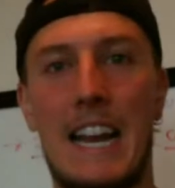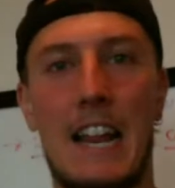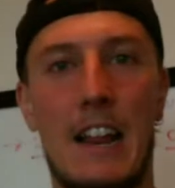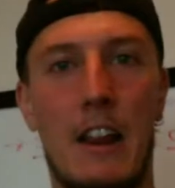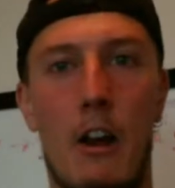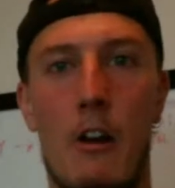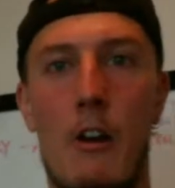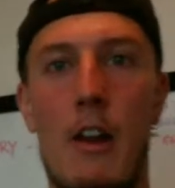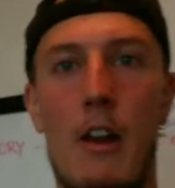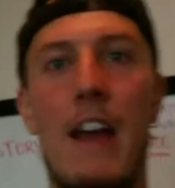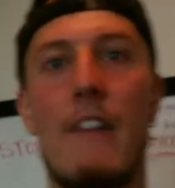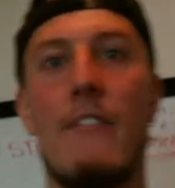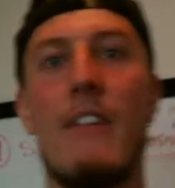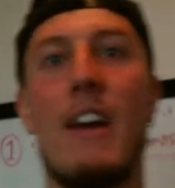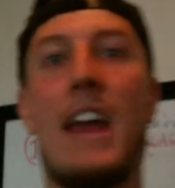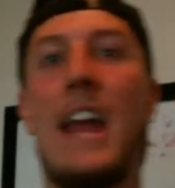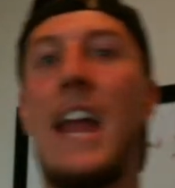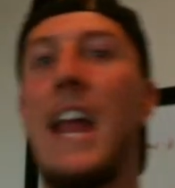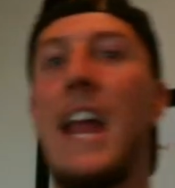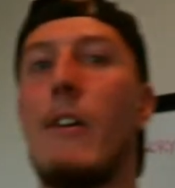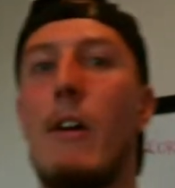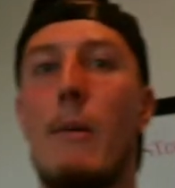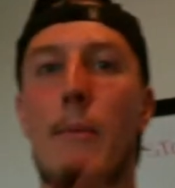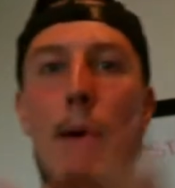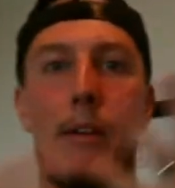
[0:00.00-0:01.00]
later, you don't ever
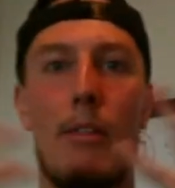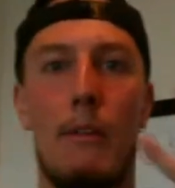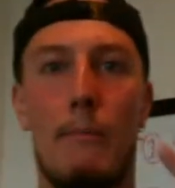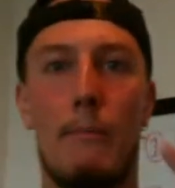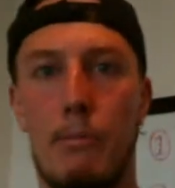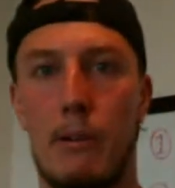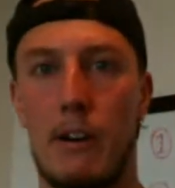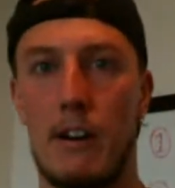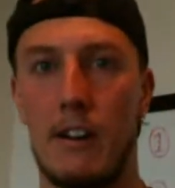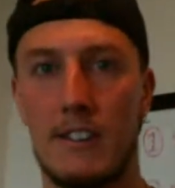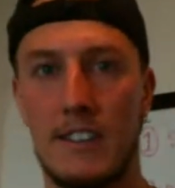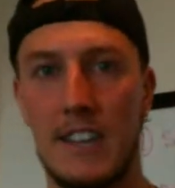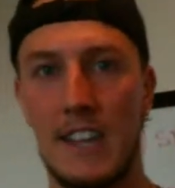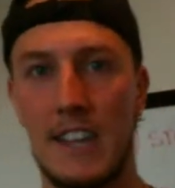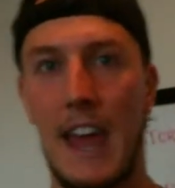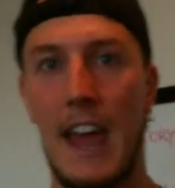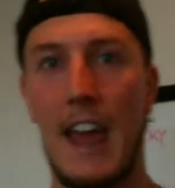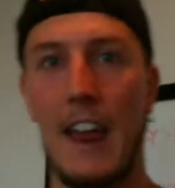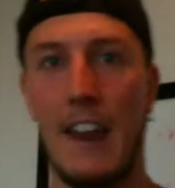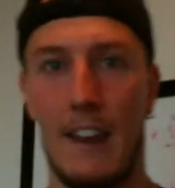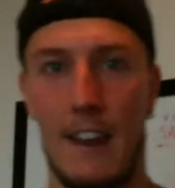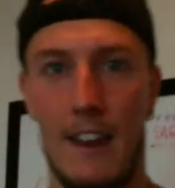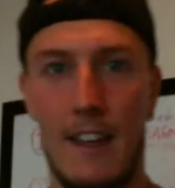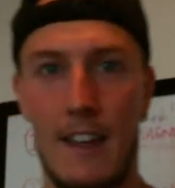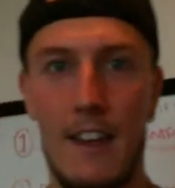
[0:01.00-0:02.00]
hear about the product
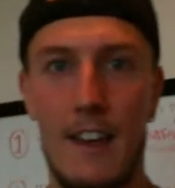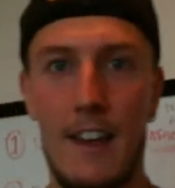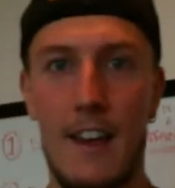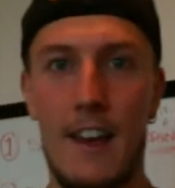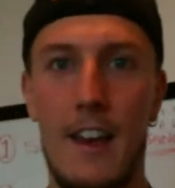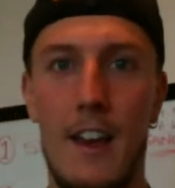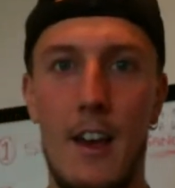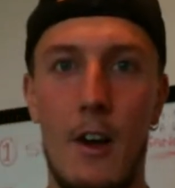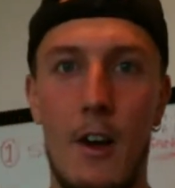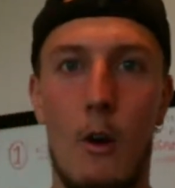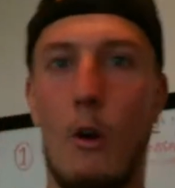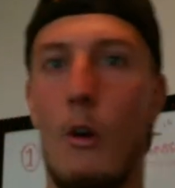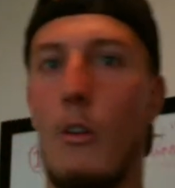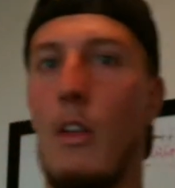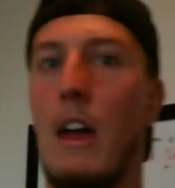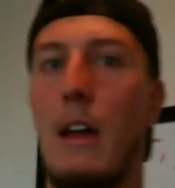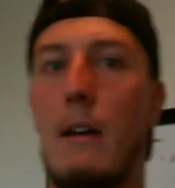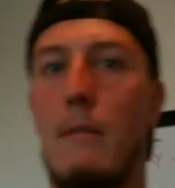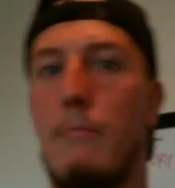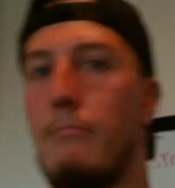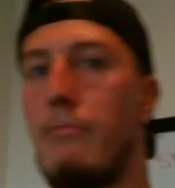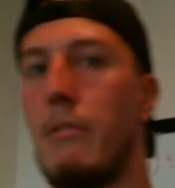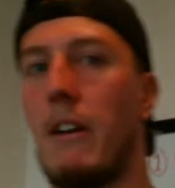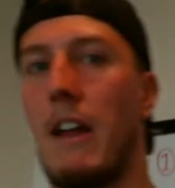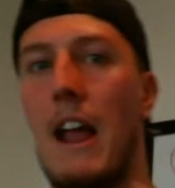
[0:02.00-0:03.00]
again. Or
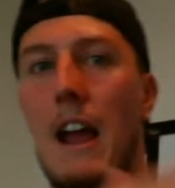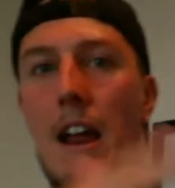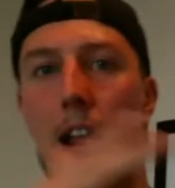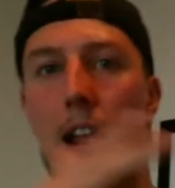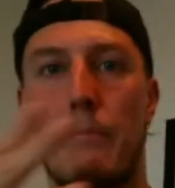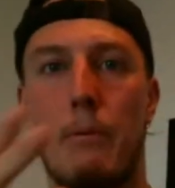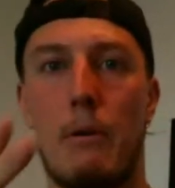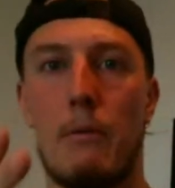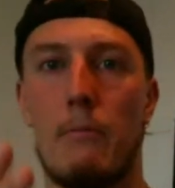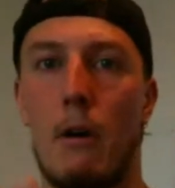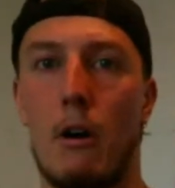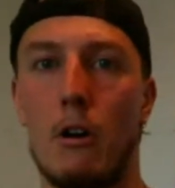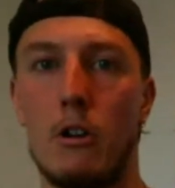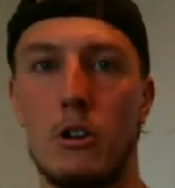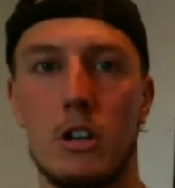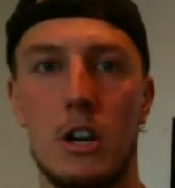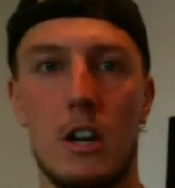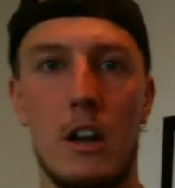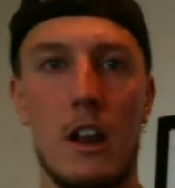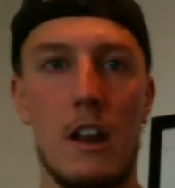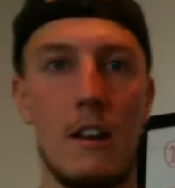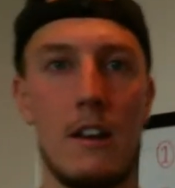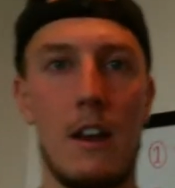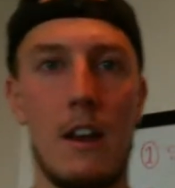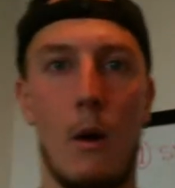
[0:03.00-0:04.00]
they bring out a
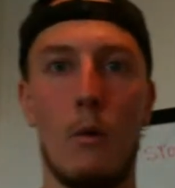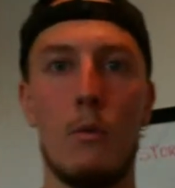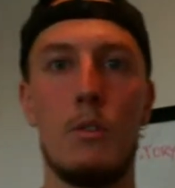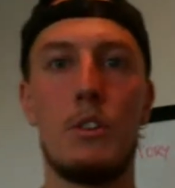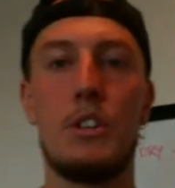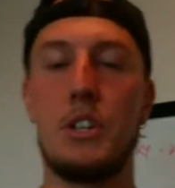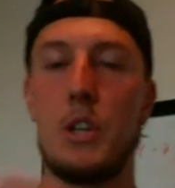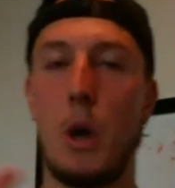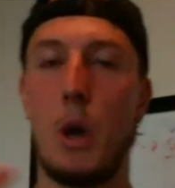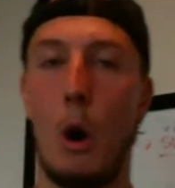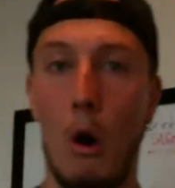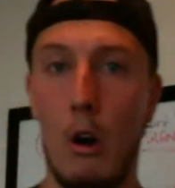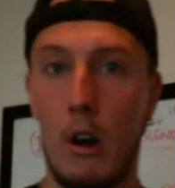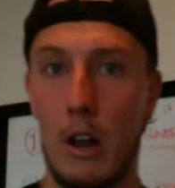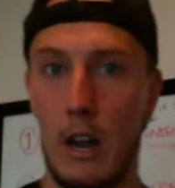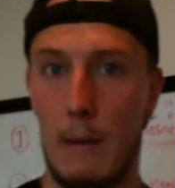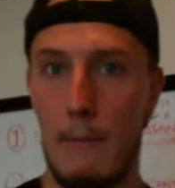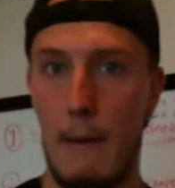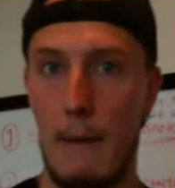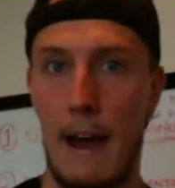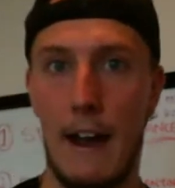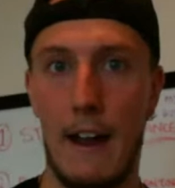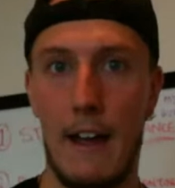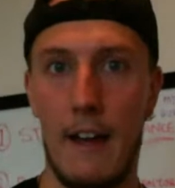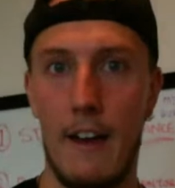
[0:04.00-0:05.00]
promotion and no one's talking
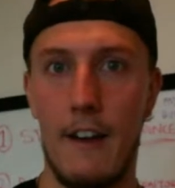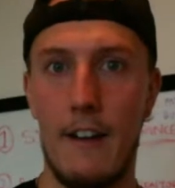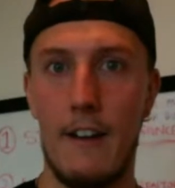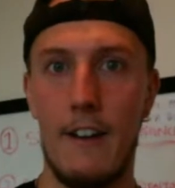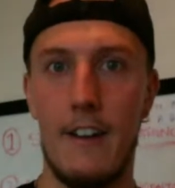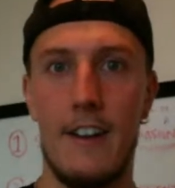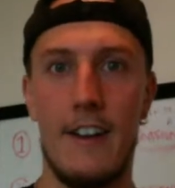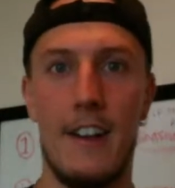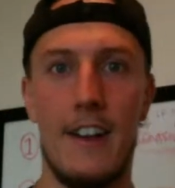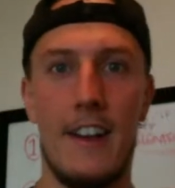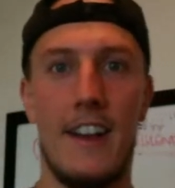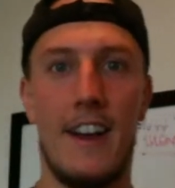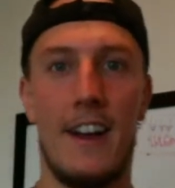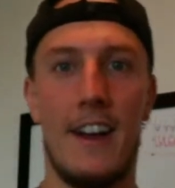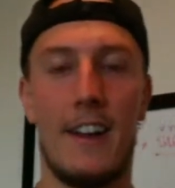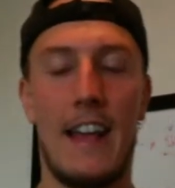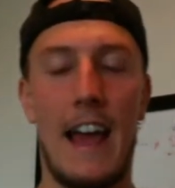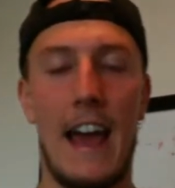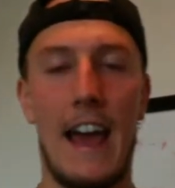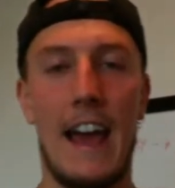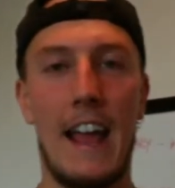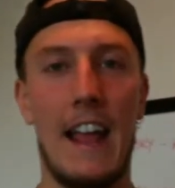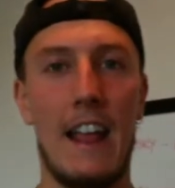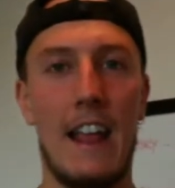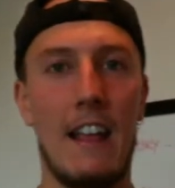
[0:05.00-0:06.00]
about it.
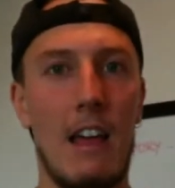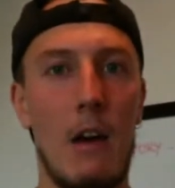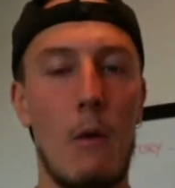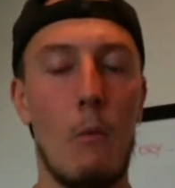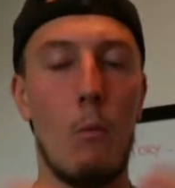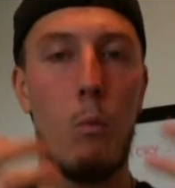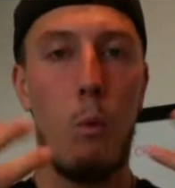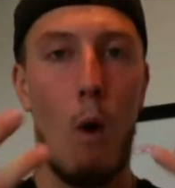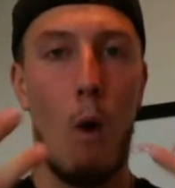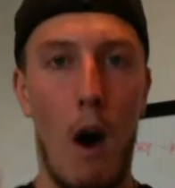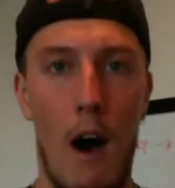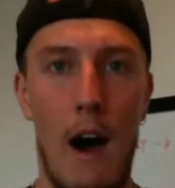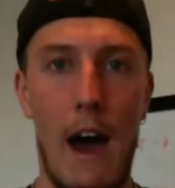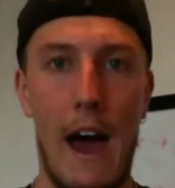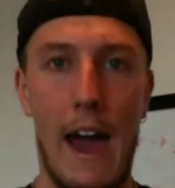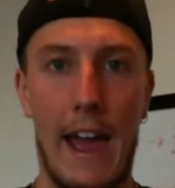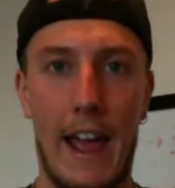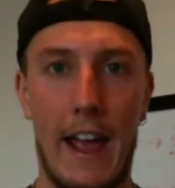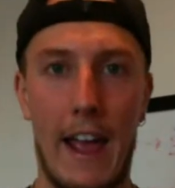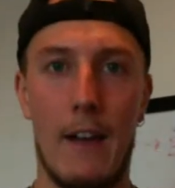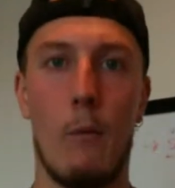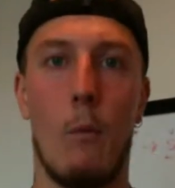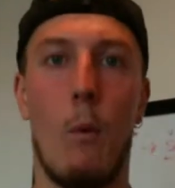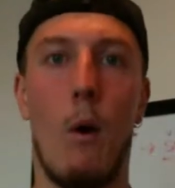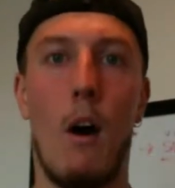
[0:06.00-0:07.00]
Okay. And you're like,
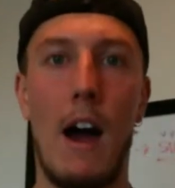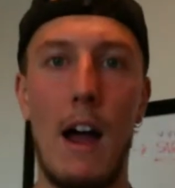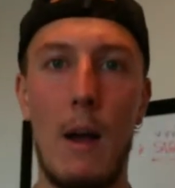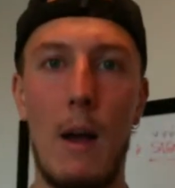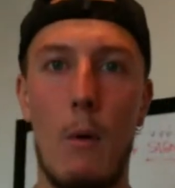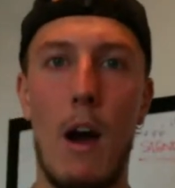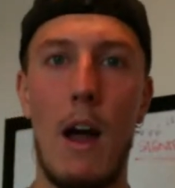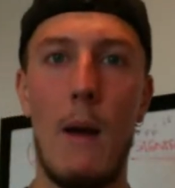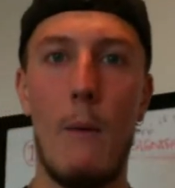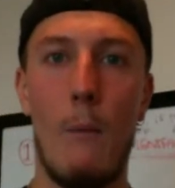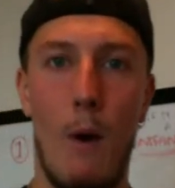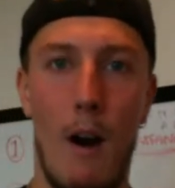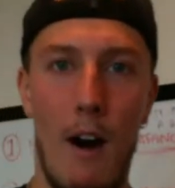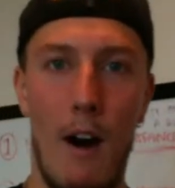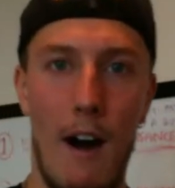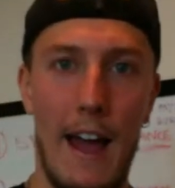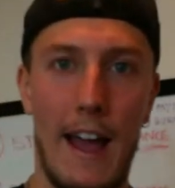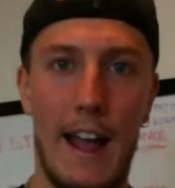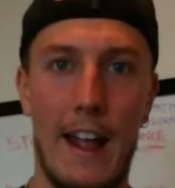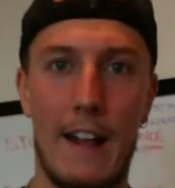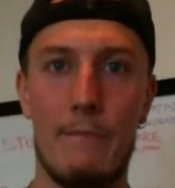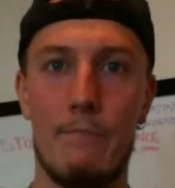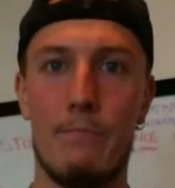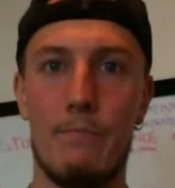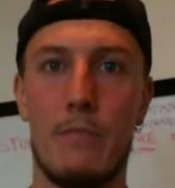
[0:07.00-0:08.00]

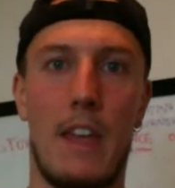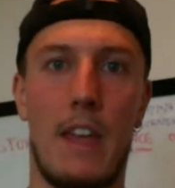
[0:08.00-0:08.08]
why?